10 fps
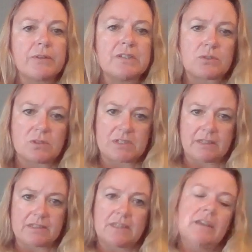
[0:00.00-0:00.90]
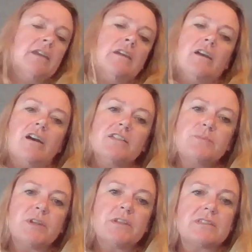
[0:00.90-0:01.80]
resources.
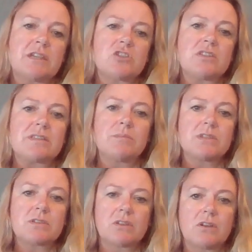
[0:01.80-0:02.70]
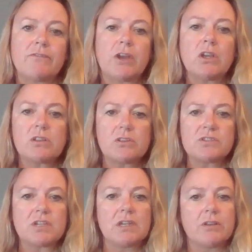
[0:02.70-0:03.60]
Hospitalizations in Missoula are very
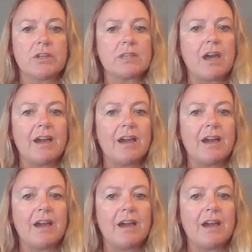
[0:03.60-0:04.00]
close to nearing the